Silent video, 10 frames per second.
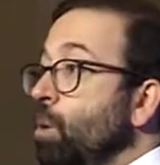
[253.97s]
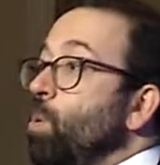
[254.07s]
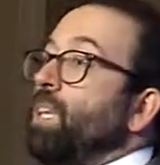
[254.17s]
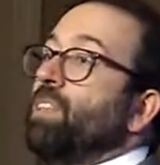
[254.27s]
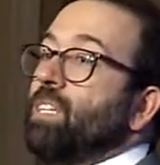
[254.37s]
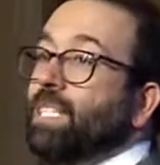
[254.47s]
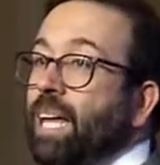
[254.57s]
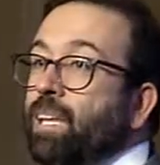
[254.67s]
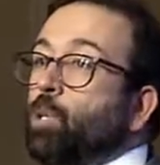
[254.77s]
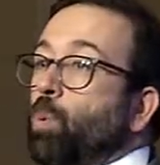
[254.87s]
Well,
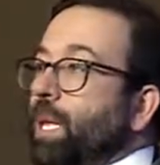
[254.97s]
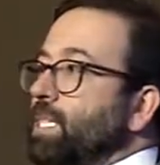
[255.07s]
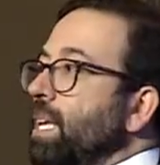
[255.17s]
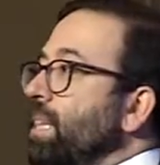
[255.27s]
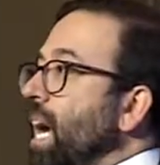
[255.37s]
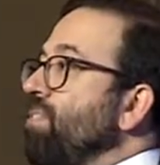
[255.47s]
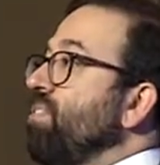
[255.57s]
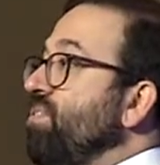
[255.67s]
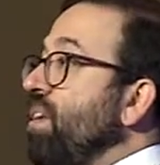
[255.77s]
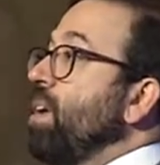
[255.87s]
understanding to what extent they have a
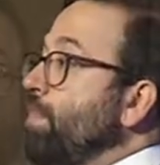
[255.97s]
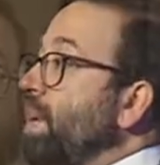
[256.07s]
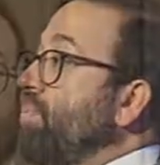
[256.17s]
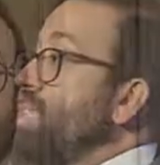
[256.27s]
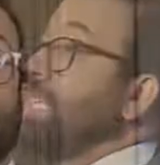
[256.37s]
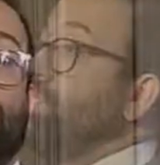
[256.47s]
very big fiscal